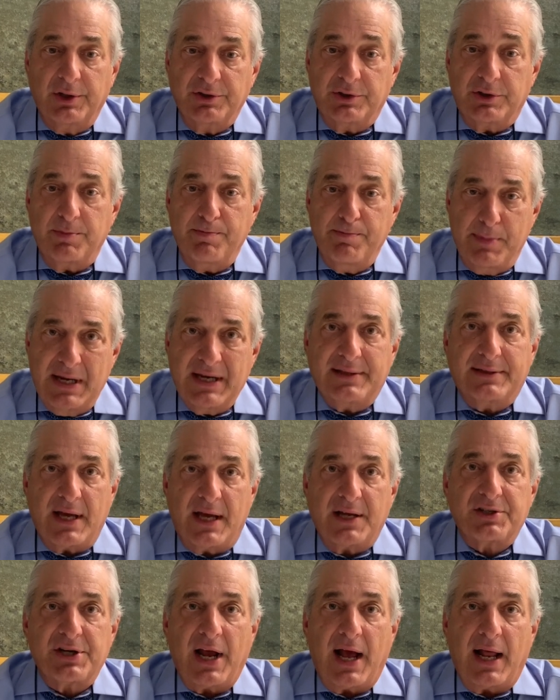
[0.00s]
to meet
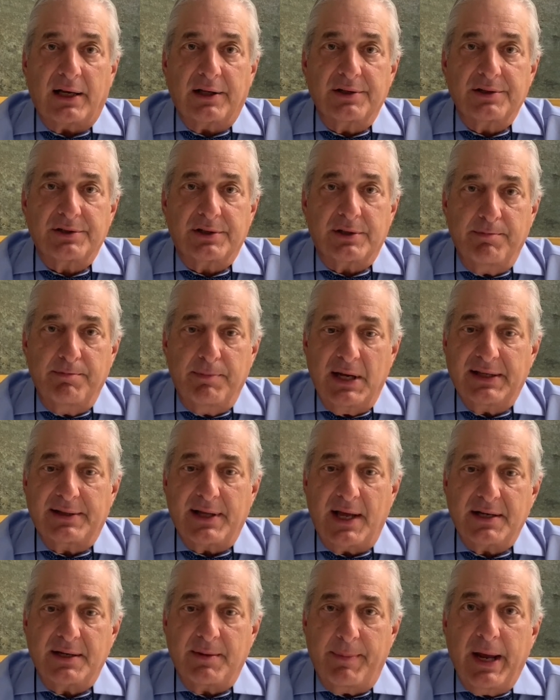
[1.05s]
that challenge, to meet
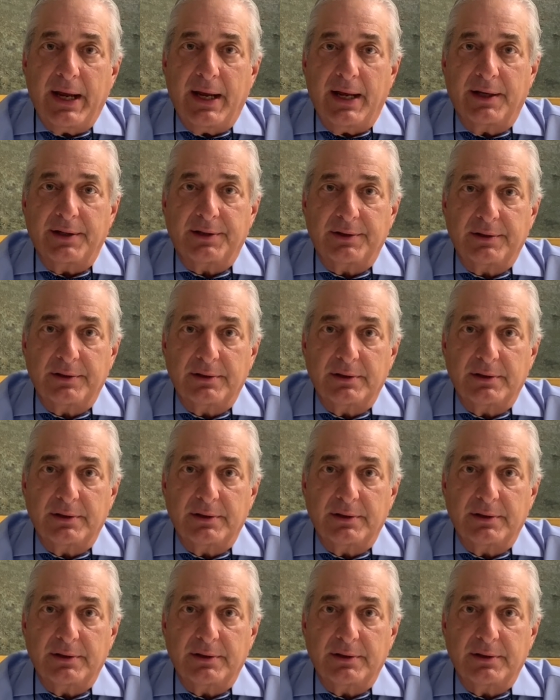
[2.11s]
that demand.